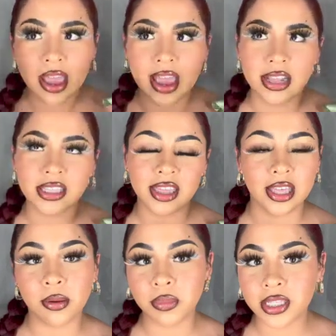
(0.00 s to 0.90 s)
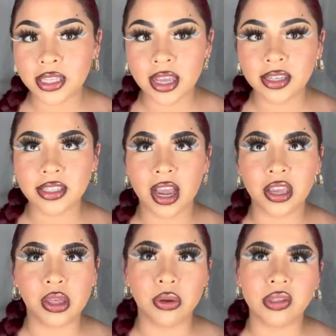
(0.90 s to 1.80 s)
And the number 6,
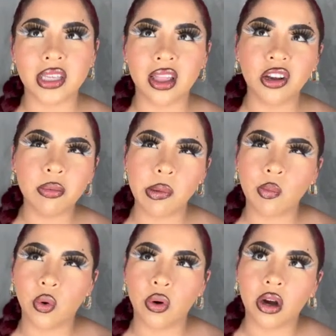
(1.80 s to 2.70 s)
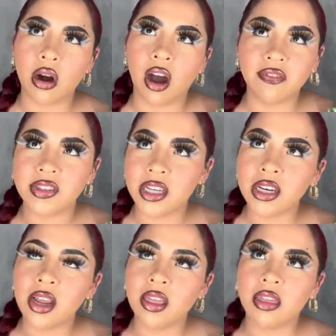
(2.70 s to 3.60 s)
I use a little bit more
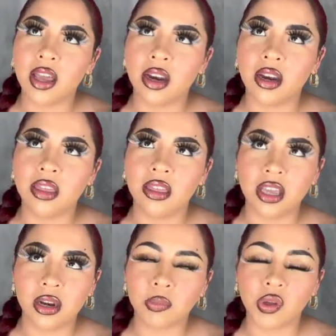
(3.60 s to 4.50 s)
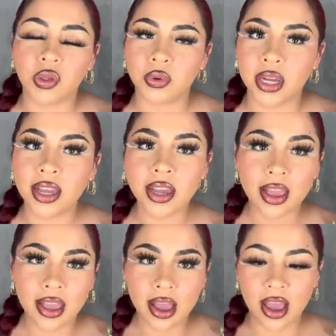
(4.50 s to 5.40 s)
often than the number 3.
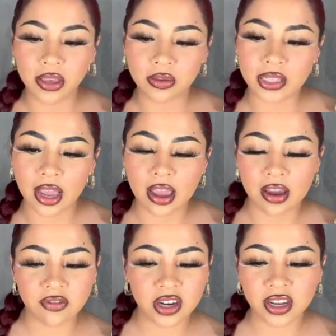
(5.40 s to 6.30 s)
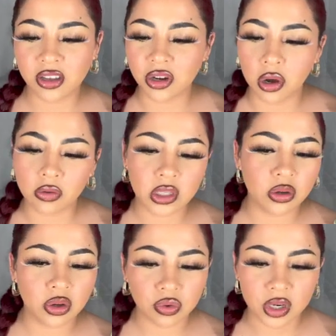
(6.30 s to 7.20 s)
I use that every, 2
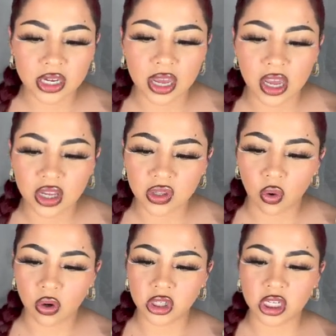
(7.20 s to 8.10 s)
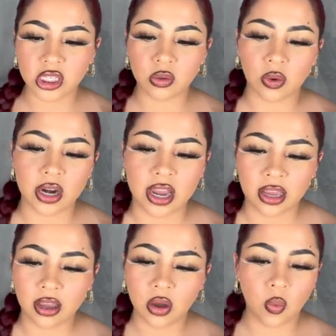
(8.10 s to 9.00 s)
to 3 days, or just when
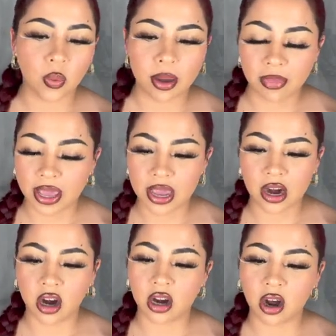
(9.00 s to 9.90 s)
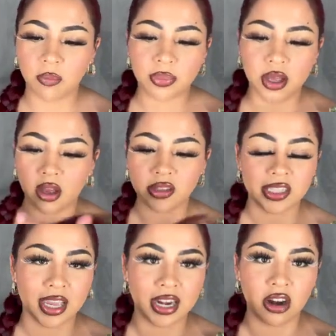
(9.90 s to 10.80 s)
I wet my hair, I'll
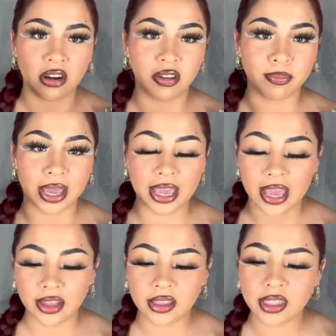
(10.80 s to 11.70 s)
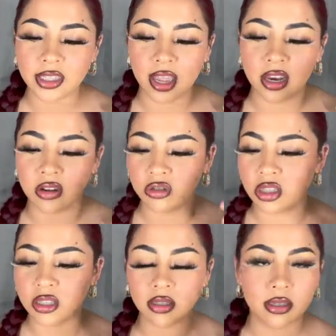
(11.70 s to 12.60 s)
slide it on my ends, and it'll
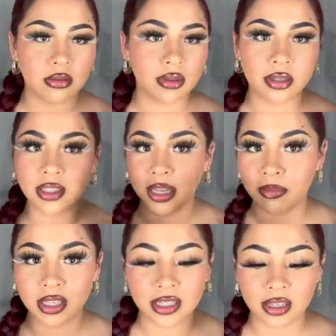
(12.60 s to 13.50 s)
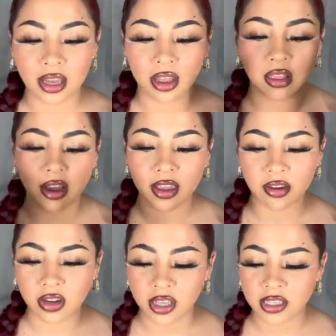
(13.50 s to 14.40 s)
just seamlessly lock
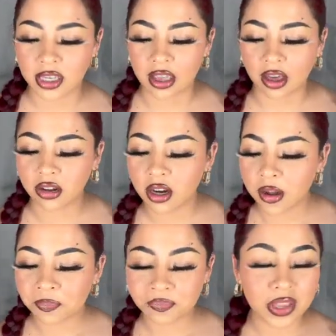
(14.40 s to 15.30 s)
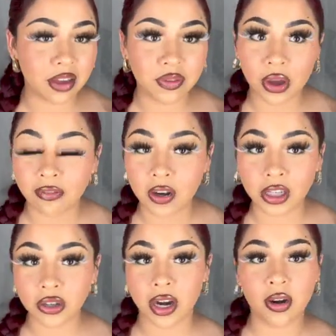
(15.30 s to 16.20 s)
everything together. If you have not
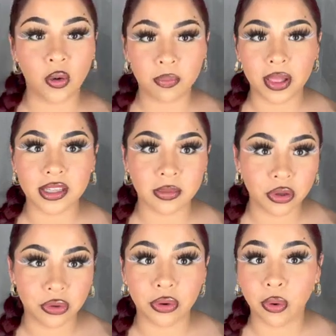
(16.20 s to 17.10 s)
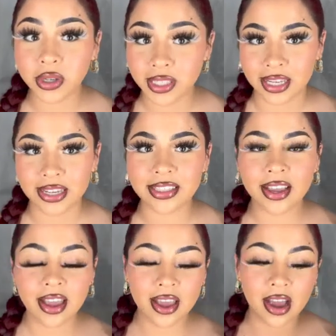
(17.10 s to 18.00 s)
tried Olaplex number 3 or 6,
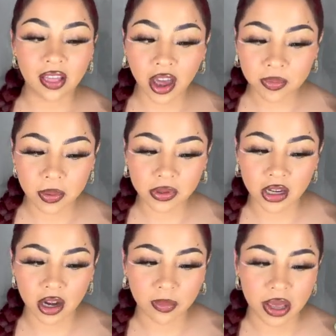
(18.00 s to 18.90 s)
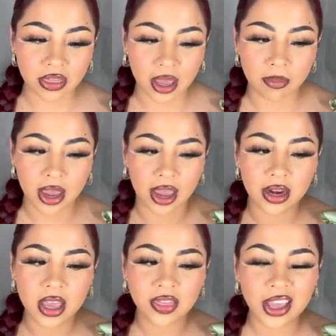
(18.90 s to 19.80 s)
a lot of people talk about them,
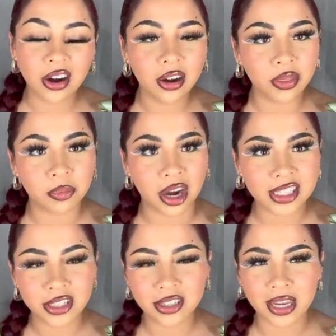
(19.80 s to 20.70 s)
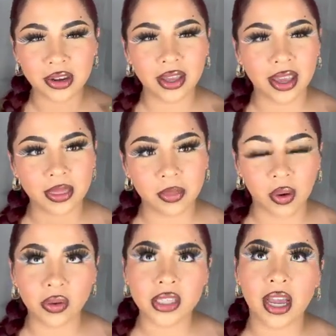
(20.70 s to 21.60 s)
and they are on the pricier side. You can get them at
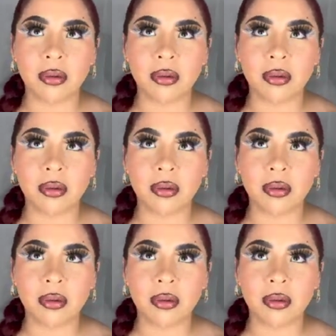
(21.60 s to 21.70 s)
Ulta. I